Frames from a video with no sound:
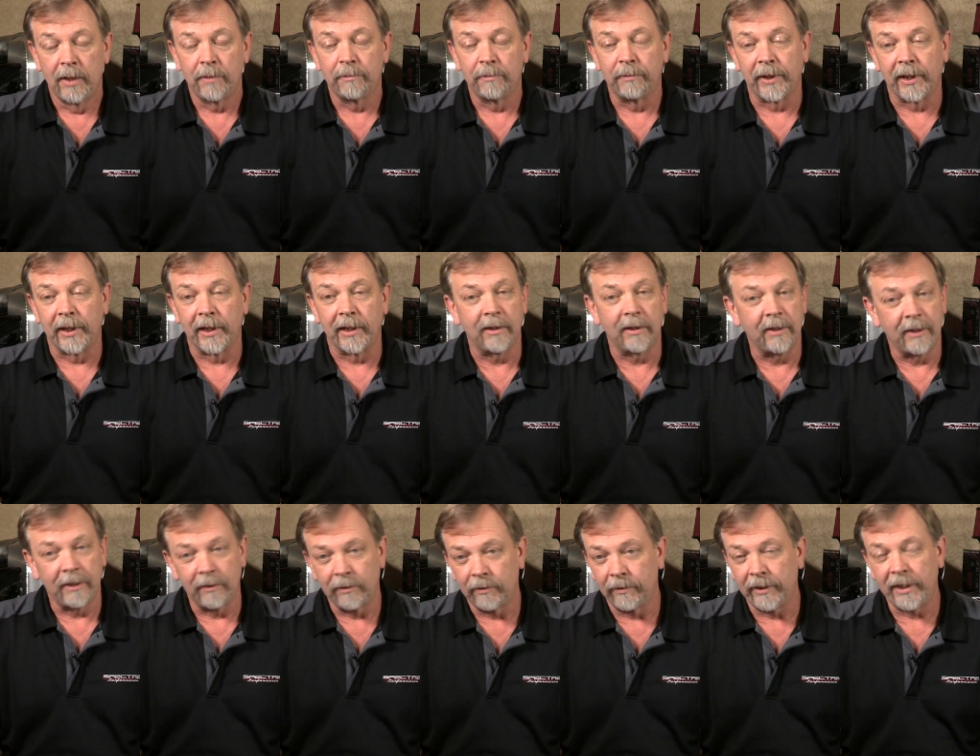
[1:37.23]
But
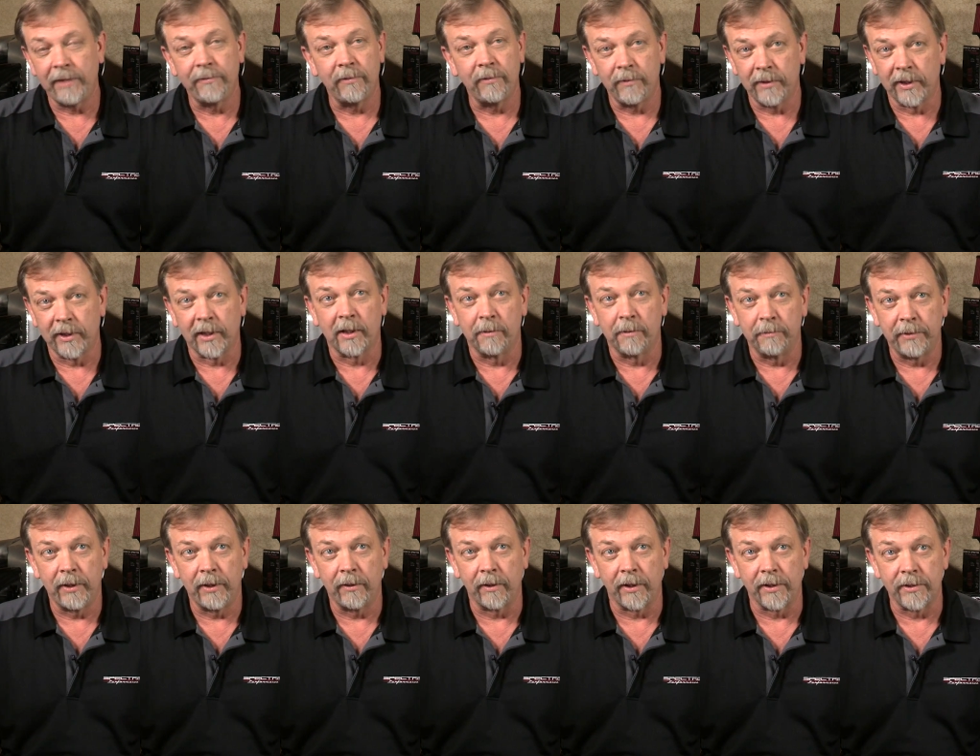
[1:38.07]
even with the
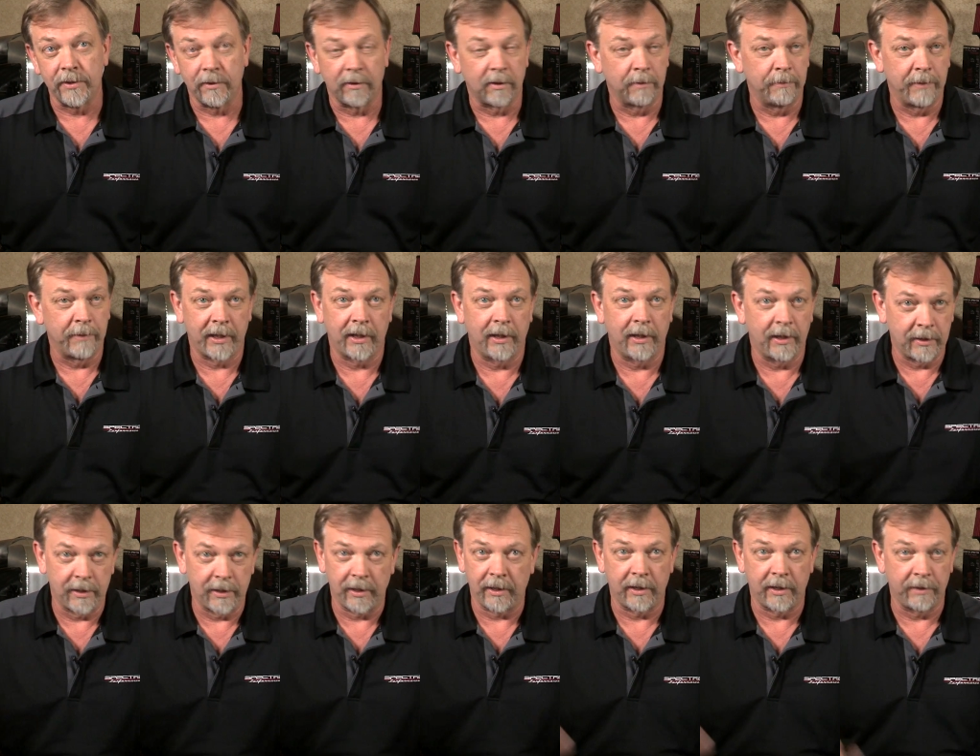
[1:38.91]
components, you can make an
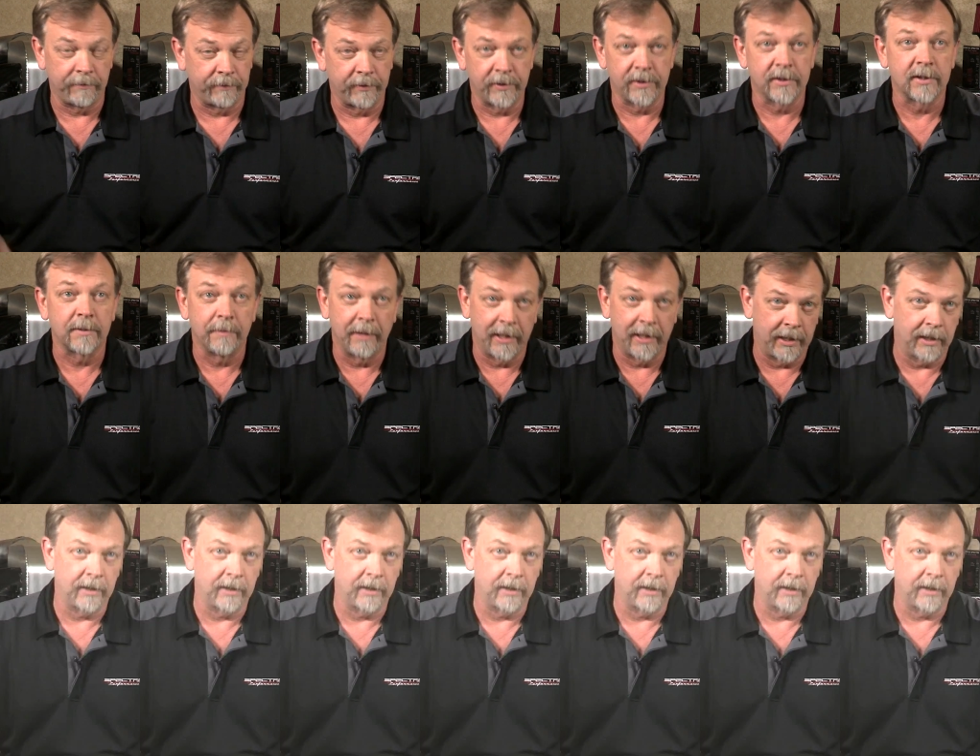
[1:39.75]
intake kit for just about